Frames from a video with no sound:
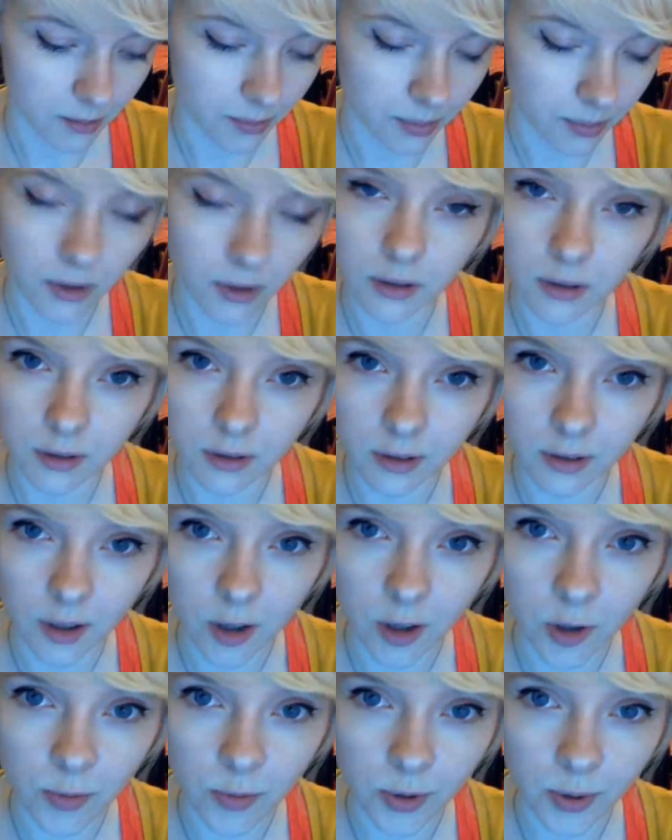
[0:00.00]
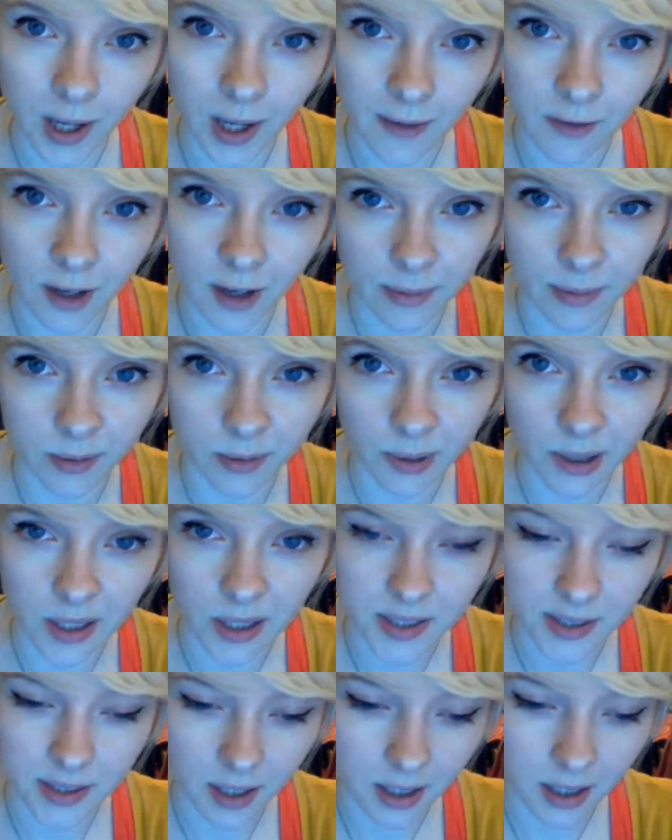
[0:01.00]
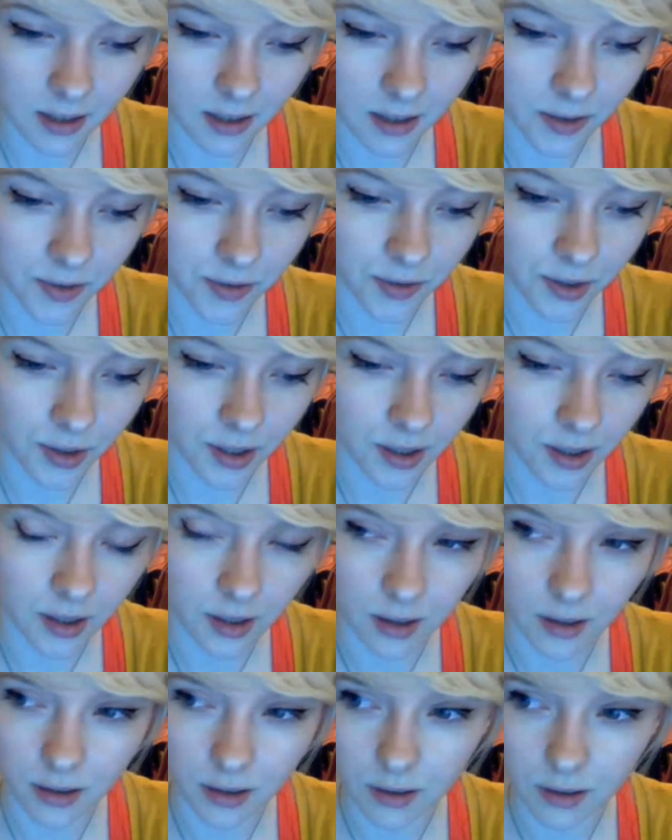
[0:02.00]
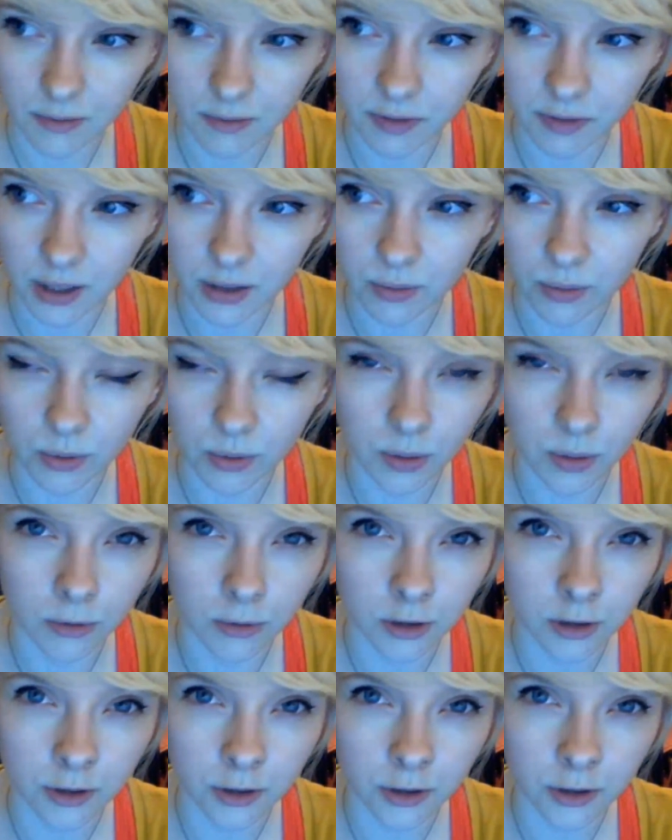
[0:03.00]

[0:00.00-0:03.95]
But, you know, I hope you have a happy birthday if that's what you want to